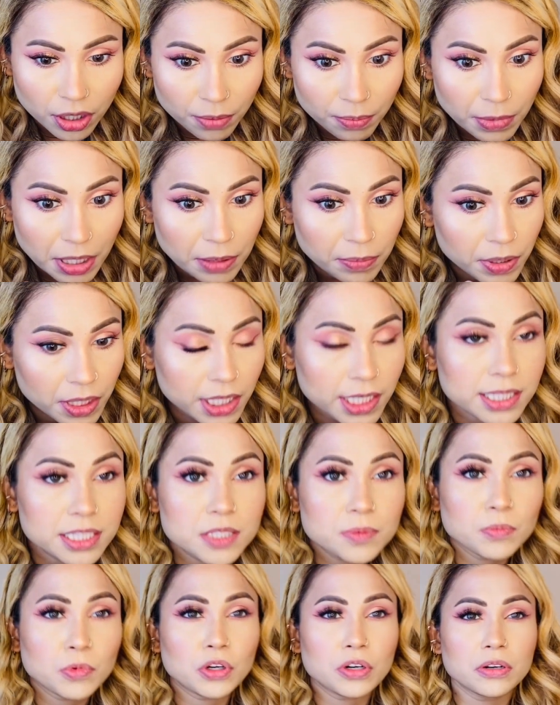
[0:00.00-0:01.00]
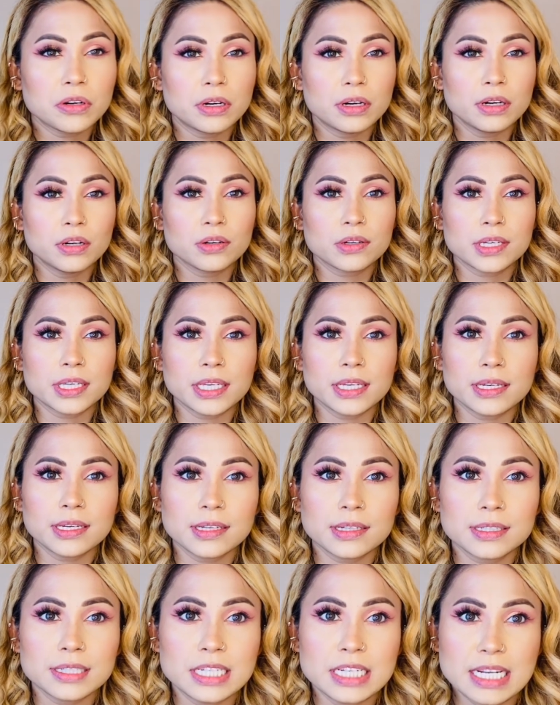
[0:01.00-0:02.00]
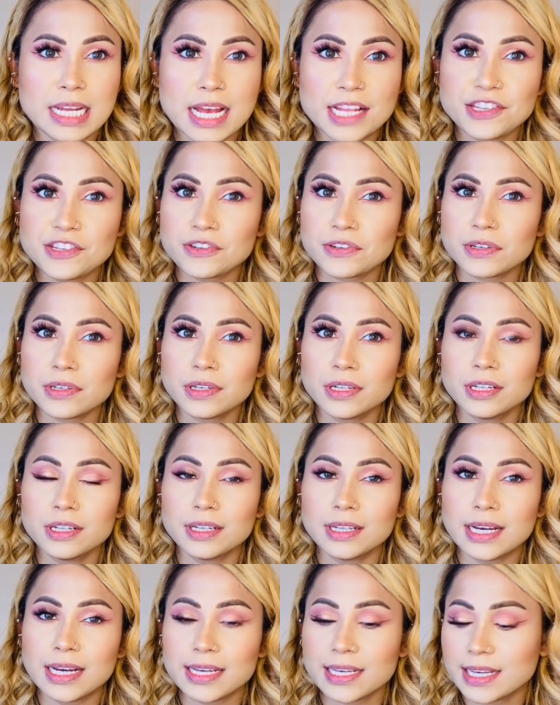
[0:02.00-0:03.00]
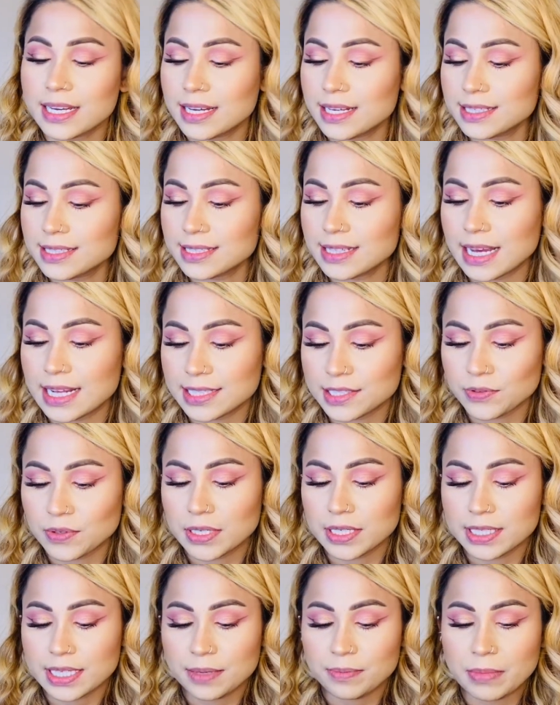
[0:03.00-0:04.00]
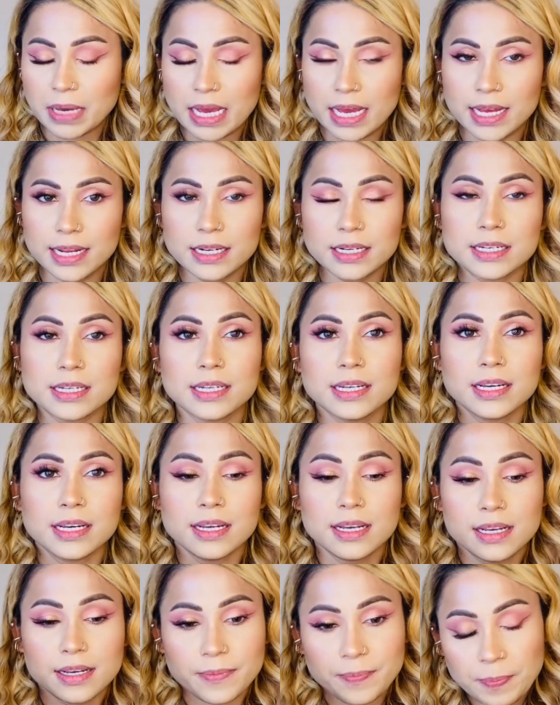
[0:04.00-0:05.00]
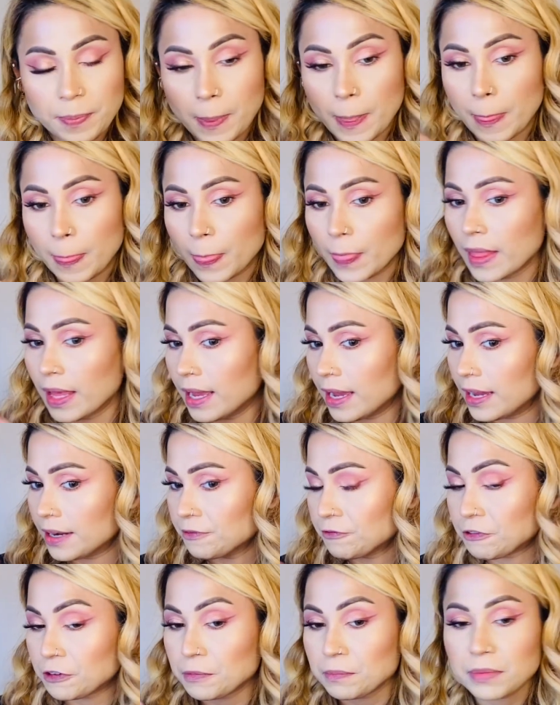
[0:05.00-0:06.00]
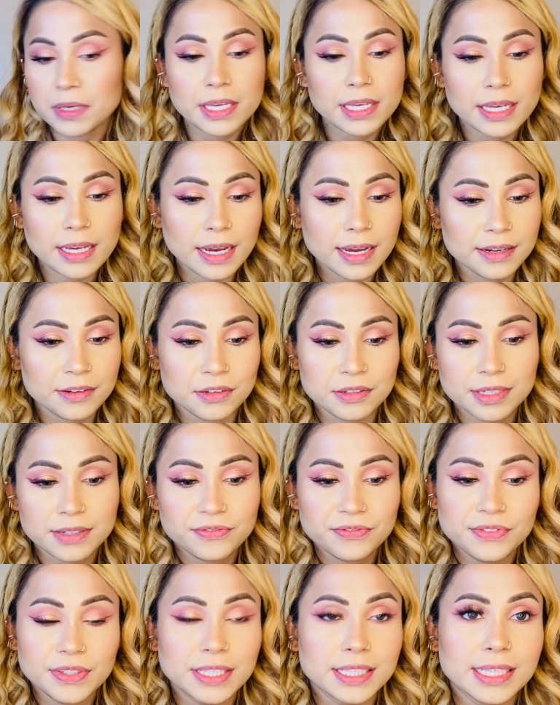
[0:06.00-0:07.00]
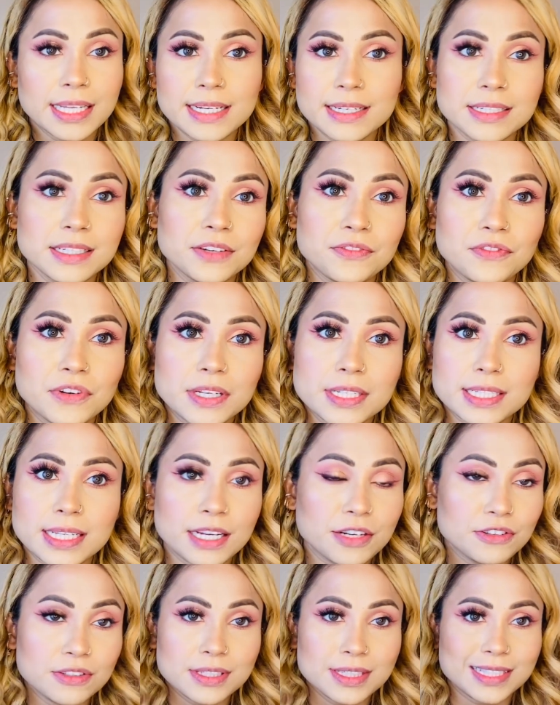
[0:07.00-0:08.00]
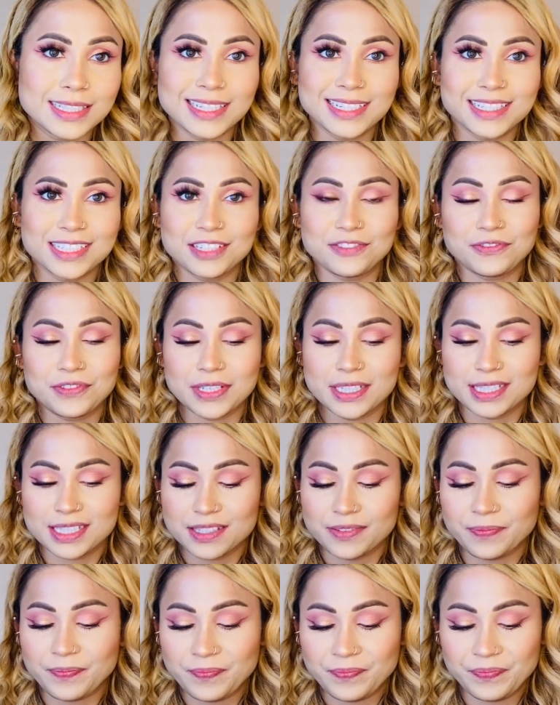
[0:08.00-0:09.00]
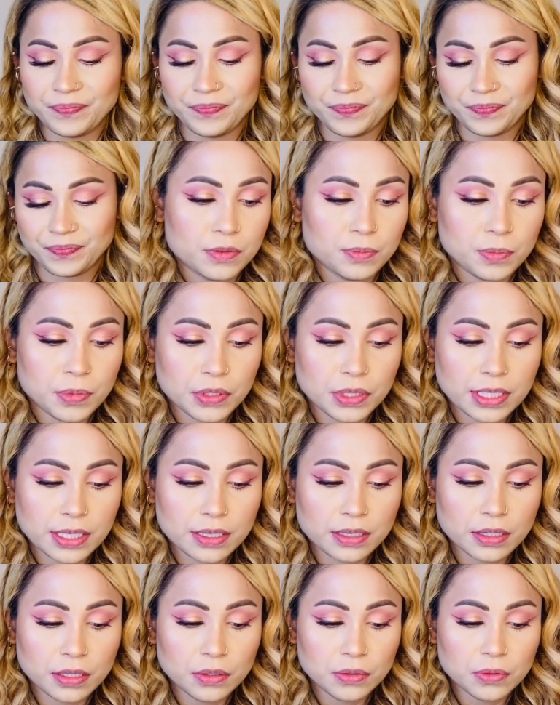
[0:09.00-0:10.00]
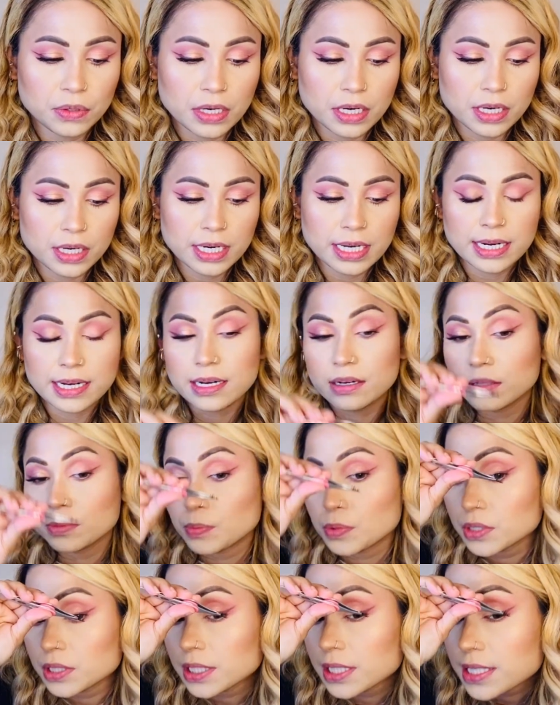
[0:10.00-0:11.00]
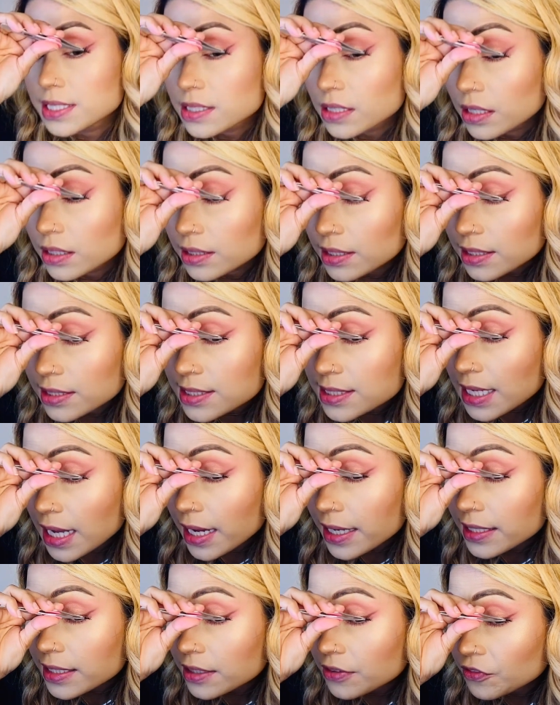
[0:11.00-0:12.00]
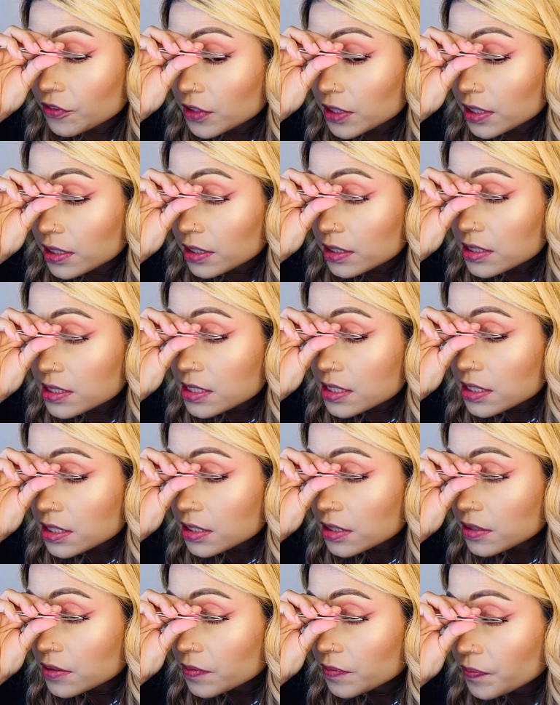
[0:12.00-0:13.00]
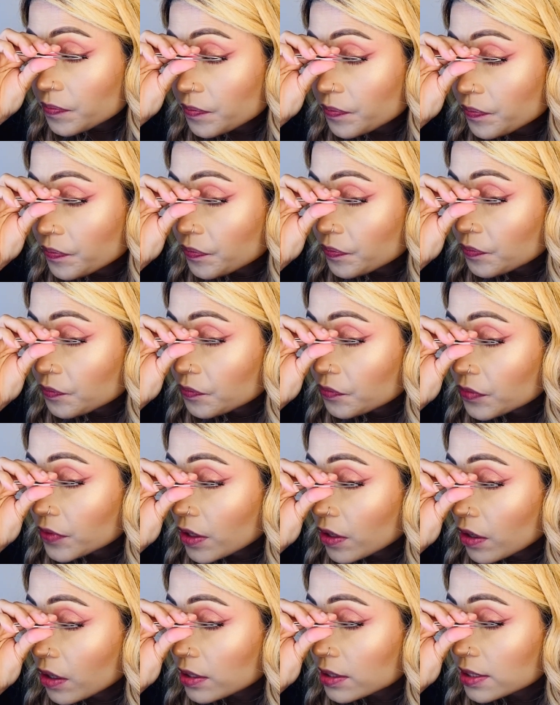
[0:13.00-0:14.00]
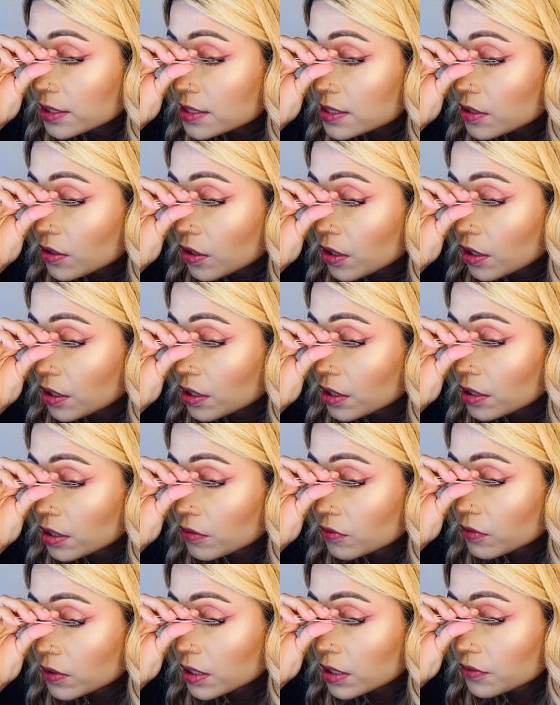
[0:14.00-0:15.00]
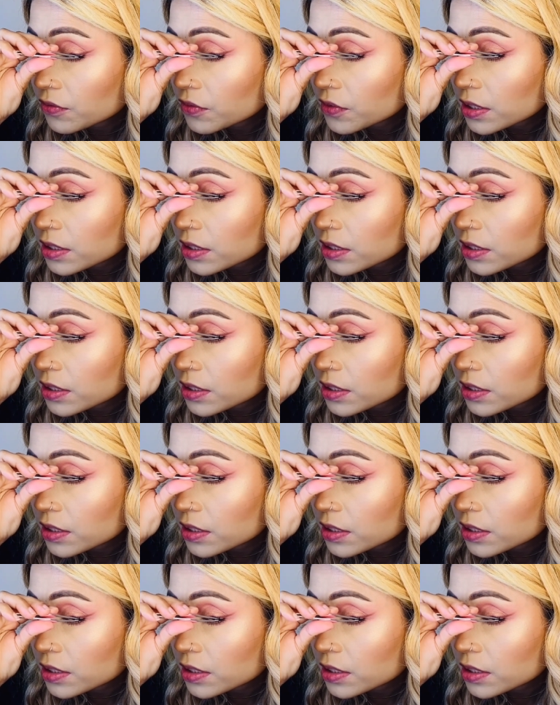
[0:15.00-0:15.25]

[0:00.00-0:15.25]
maybe it's more looking natural, I guess that's what they meant. And for me, I don't feel any difference. I don't see any difference. Put the glue on, and I'll put this on the side first, on this corner one.